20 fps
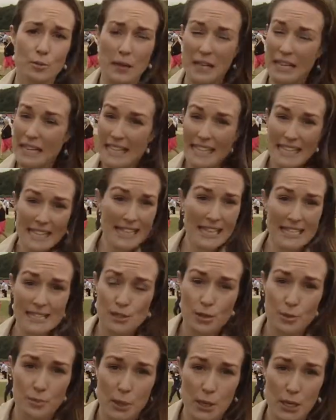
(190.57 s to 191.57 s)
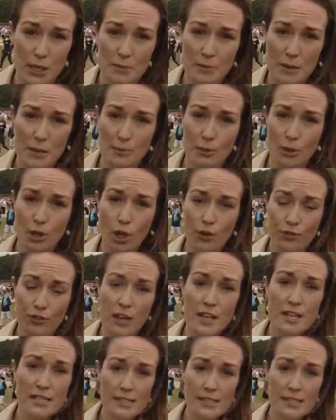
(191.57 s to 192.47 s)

but that's not putting people off.